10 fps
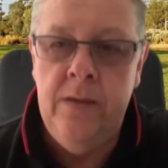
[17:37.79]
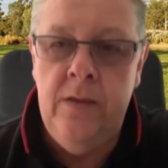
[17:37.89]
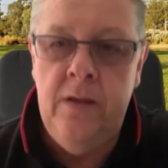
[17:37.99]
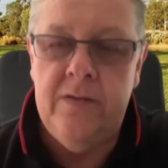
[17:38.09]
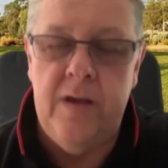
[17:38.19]

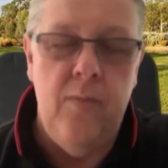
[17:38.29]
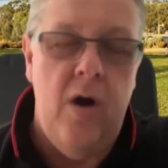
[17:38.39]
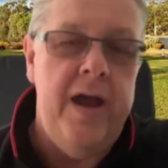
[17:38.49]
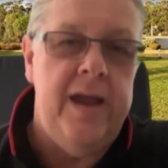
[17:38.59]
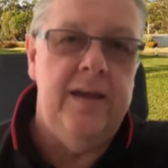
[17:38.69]
So
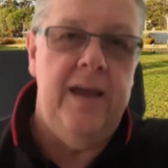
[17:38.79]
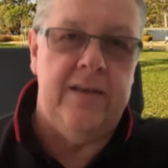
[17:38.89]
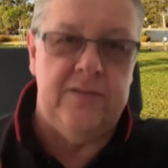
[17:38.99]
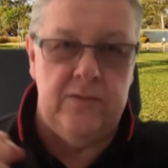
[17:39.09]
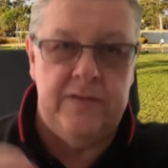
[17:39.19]
my
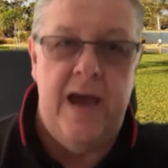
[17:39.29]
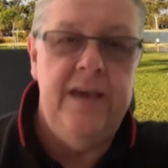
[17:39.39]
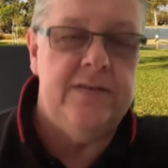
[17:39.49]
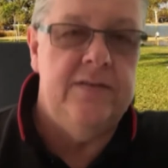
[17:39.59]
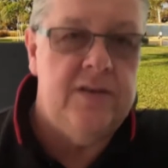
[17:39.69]

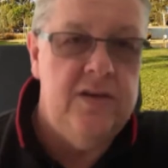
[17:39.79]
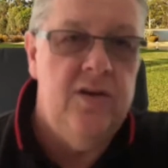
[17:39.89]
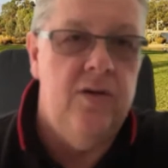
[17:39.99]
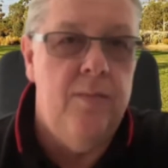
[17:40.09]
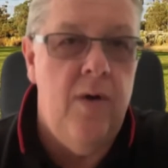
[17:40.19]
exhortation to
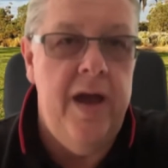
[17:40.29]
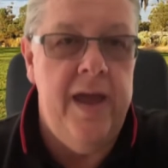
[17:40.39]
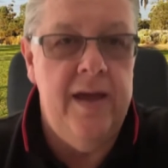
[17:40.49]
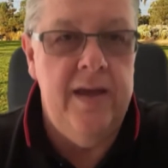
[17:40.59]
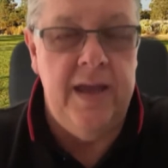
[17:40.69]
you and
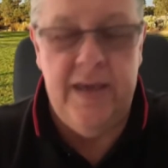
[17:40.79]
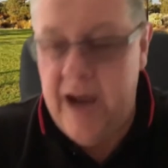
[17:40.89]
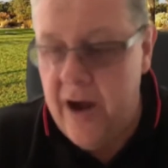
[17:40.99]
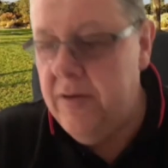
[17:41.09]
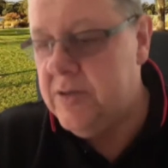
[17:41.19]
my
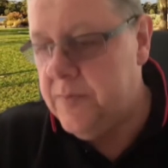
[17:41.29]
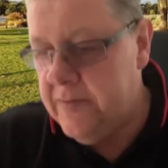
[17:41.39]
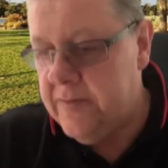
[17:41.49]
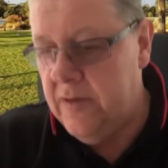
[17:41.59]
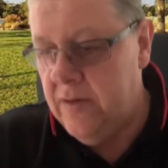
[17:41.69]
encouragement
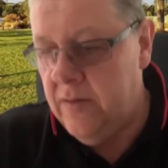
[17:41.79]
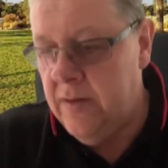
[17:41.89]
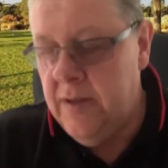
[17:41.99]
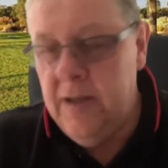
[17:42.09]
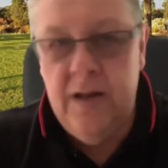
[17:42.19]
to you,
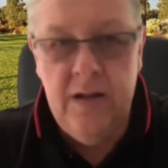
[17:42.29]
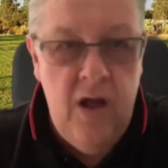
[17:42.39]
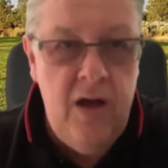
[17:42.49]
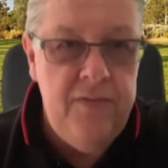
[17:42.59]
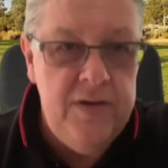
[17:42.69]

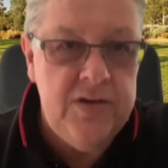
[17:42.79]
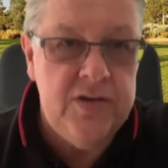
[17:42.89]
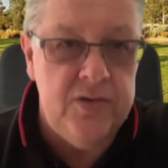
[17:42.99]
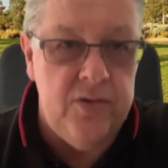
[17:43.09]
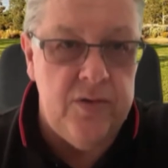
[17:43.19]
life is
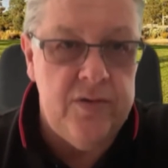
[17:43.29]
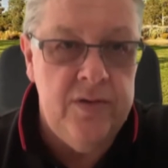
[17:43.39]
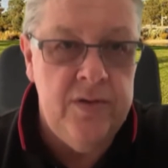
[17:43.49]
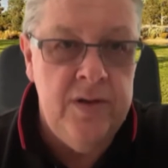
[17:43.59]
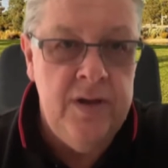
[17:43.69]
short,
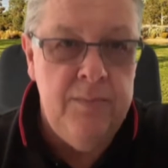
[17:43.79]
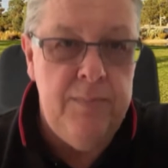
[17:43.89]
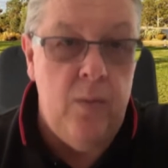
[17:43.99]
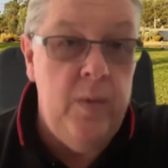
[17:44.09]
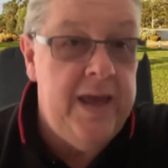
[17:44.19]

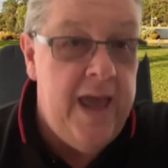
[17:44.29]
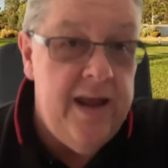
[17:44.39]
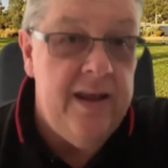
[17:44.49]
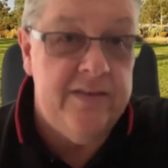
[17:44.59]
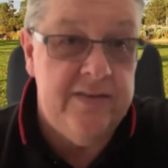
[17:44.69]
but we
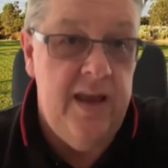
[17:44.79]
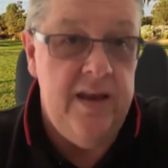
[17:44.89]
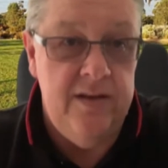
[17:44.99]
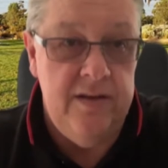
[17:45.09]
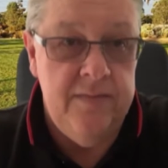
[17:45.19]
can
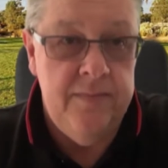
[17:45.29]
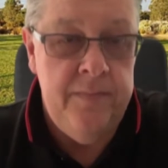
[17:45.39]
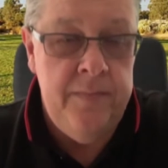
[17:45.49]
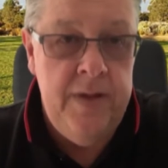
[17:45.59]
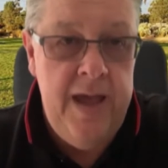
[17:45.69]
extend it.
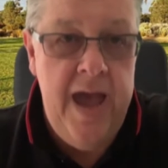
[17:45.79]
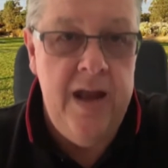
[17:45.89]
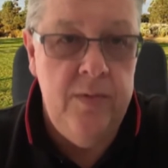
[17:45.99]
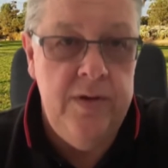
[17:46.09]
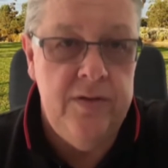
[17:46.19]
How
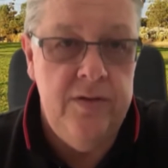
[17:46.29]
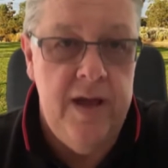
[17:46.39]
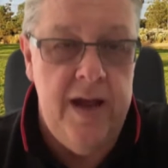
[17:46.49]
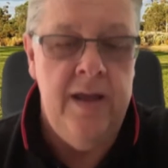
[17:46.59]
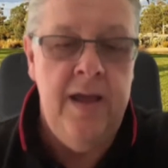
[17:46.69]
do we do
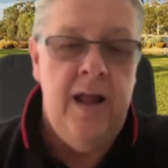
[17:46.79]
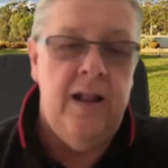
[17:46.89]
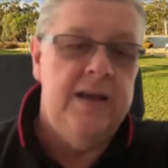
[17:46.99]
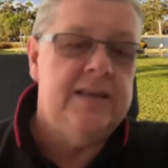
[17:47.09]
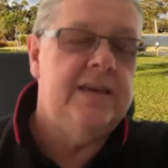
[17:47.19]
that?
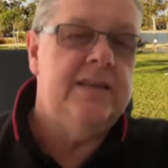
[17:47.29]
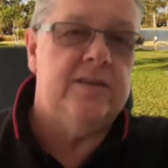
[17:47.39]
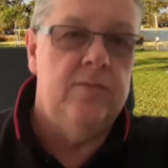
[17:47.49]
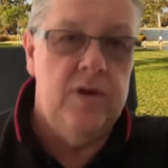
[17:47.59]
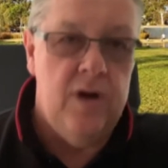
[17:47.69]
Let's get
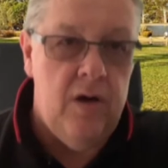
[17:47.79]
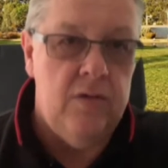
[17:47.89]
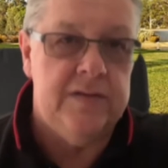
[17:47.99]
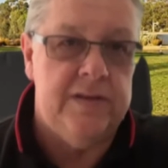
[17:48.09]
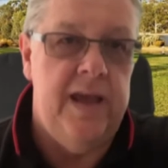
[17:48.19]
some
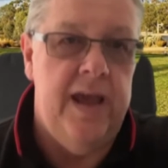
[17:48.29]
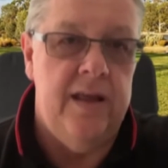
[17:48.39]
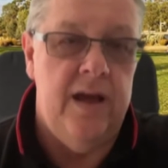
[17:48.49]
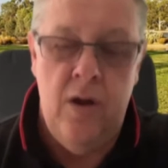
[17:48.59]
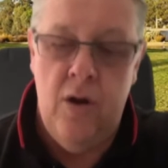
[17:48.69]
goals
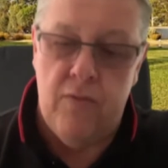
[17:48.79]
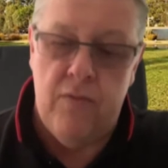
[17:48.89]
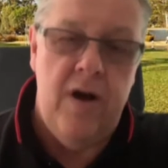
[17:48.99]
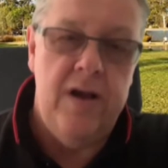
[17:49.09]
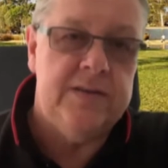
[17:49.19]
together.
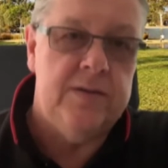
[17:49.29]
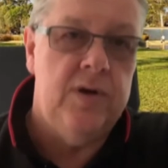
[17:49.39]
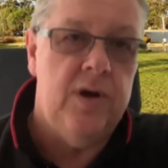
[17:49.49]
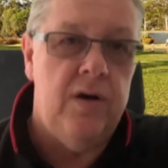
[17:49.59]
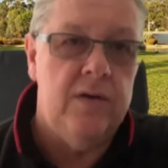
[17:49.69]
Write some
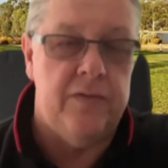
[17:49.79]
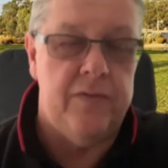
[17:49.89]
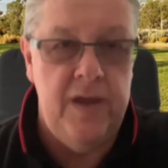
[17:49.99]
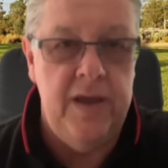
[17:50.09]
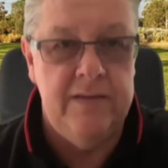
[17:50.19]
goals of
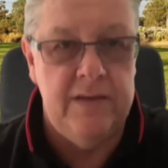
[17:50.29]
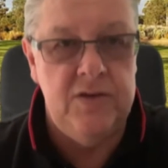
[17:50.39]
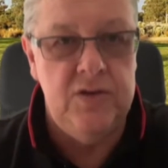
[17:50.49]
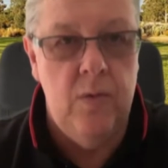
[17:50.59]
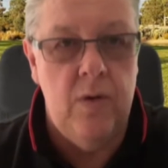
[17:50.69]
things that
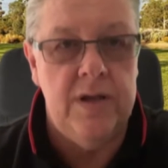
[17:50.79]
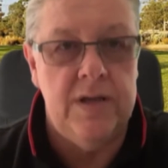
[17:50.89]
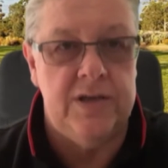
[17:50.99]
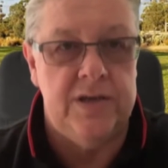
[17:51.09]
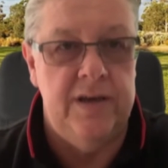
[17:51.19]
you want to
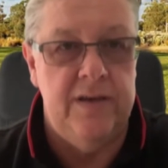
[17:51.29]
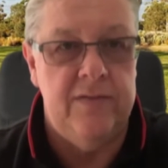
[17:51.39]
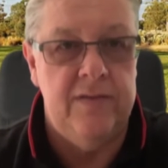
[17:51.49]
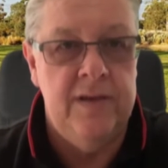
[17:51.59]
achieve,